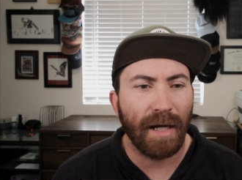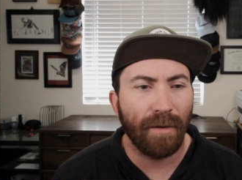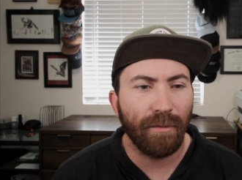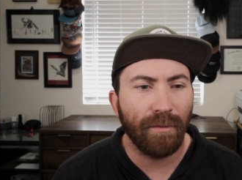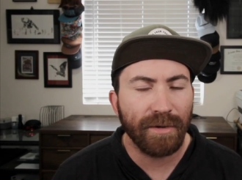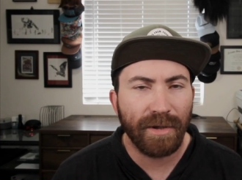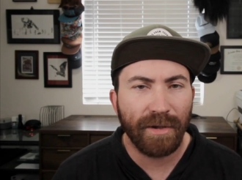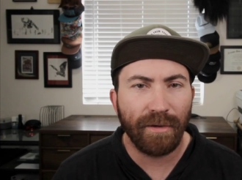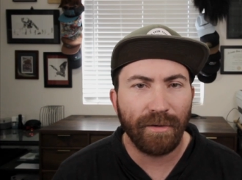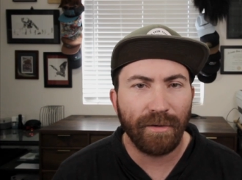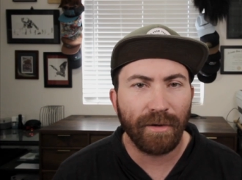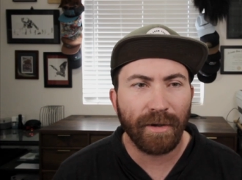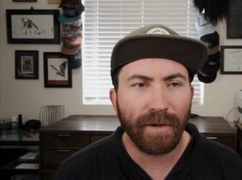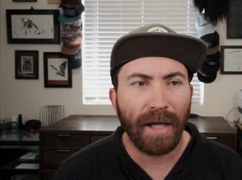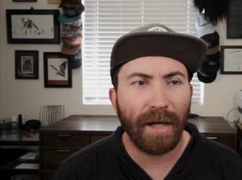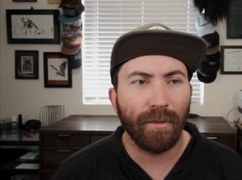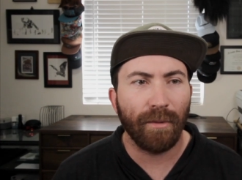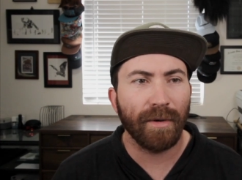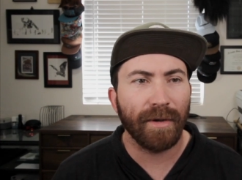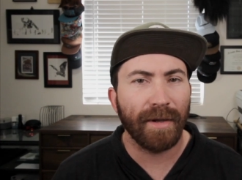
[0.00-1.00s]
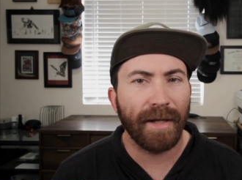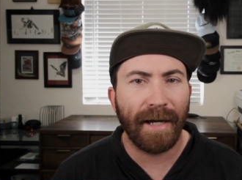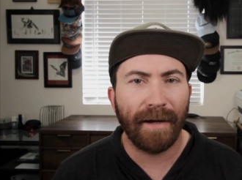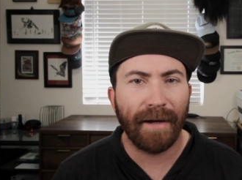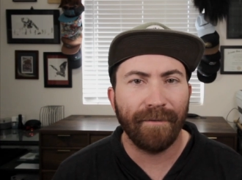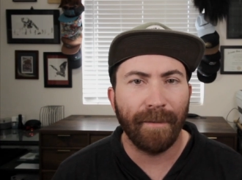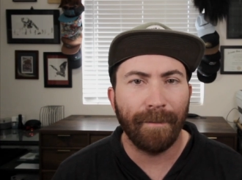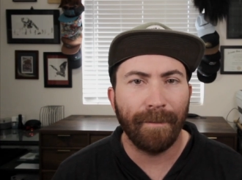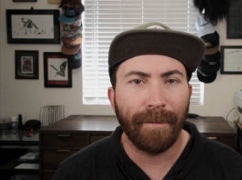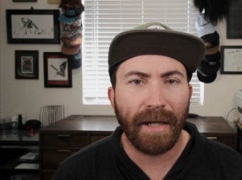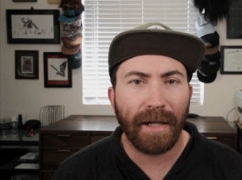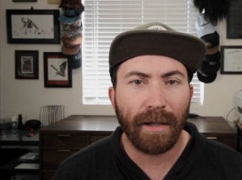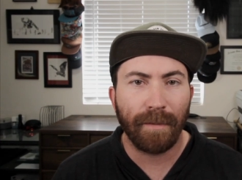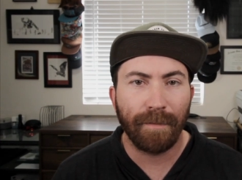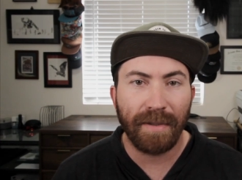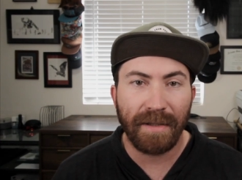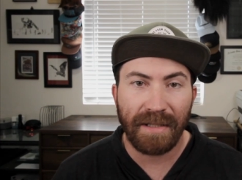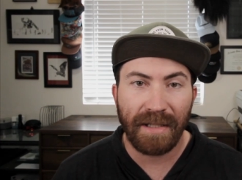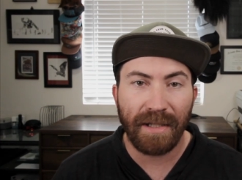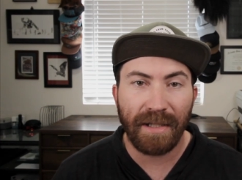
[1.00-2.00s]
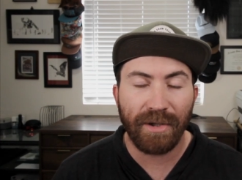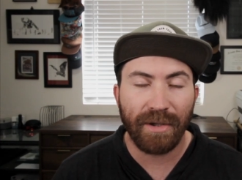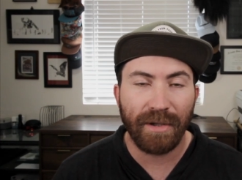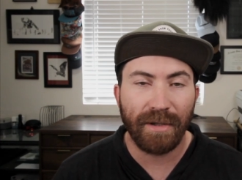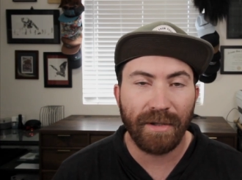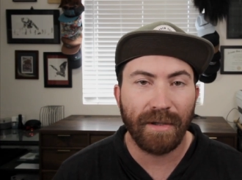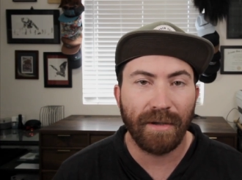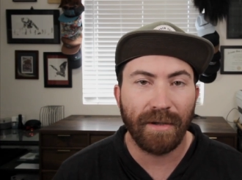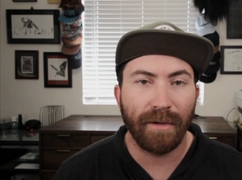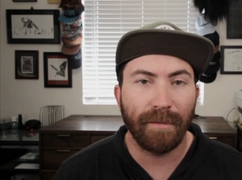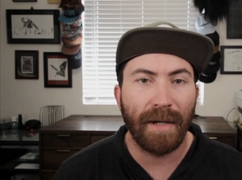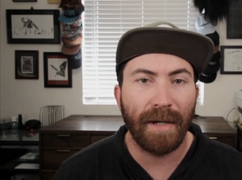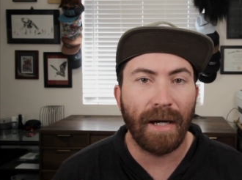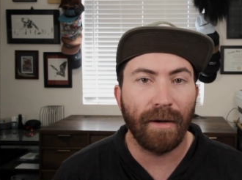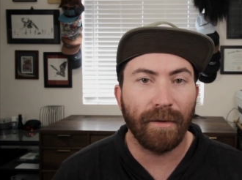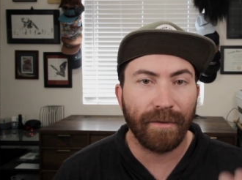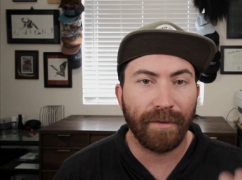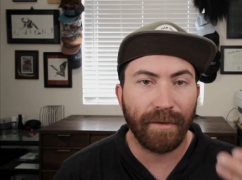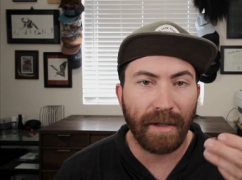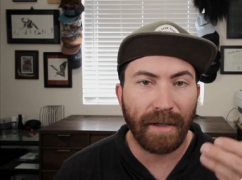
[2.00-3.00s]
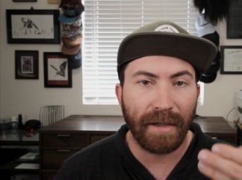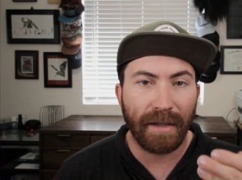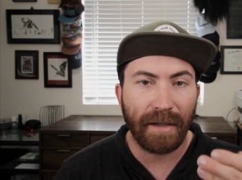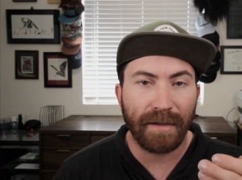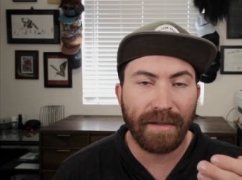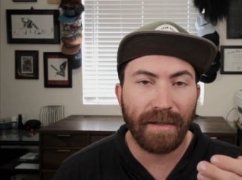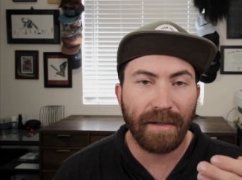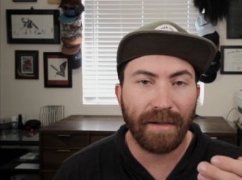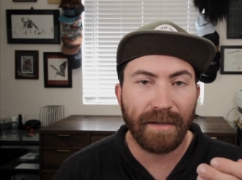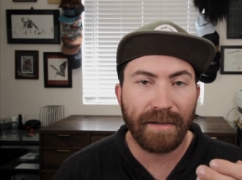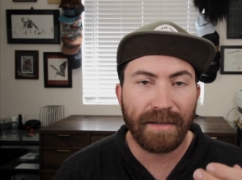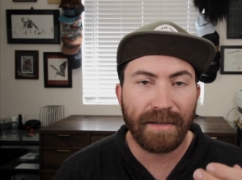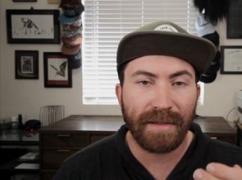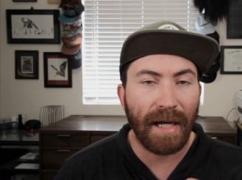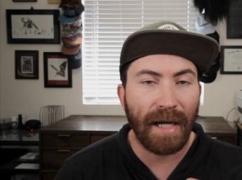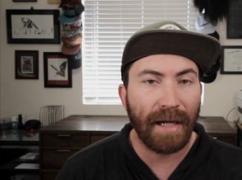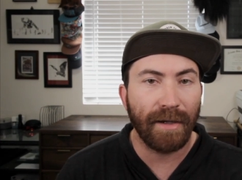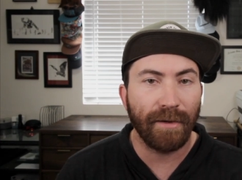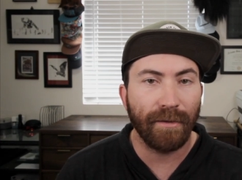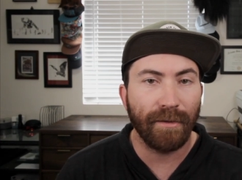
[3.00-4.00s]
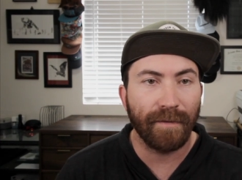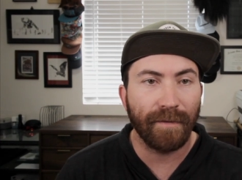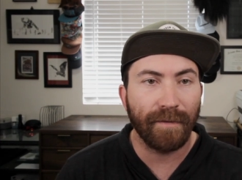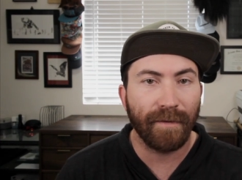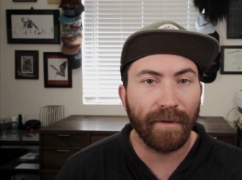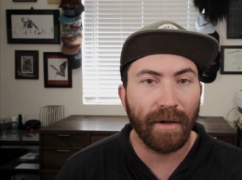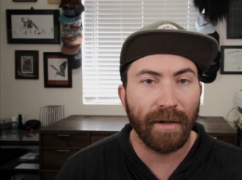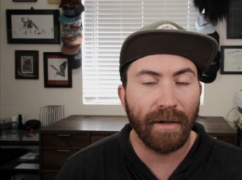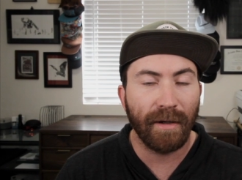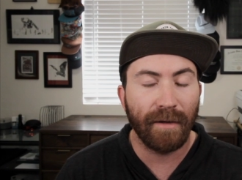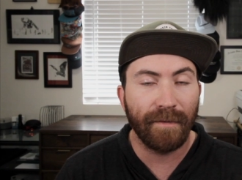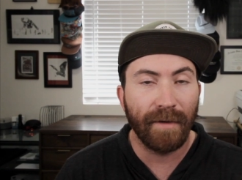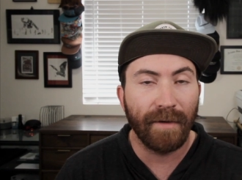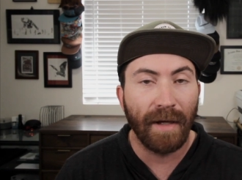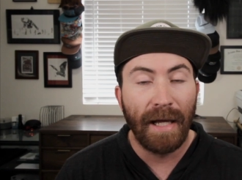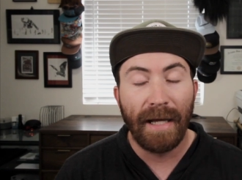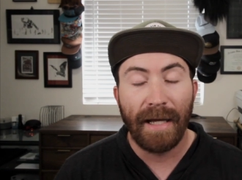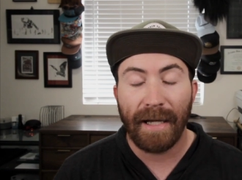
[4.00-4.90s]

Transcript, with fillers: i want you to look at where they have the mic positioned in their mouth like it's to the side or in front of